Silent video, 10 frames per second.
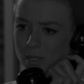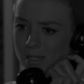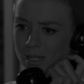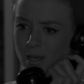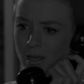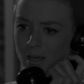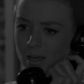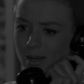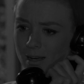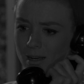Whitney.
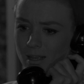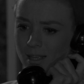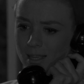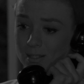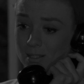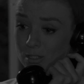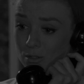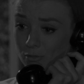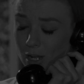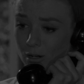Is this
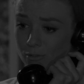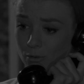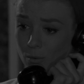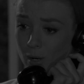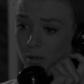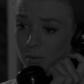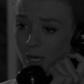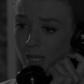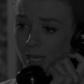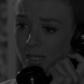Trafalgar
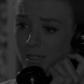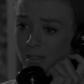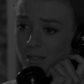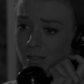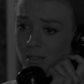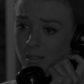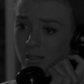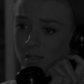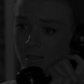41098? Yes, it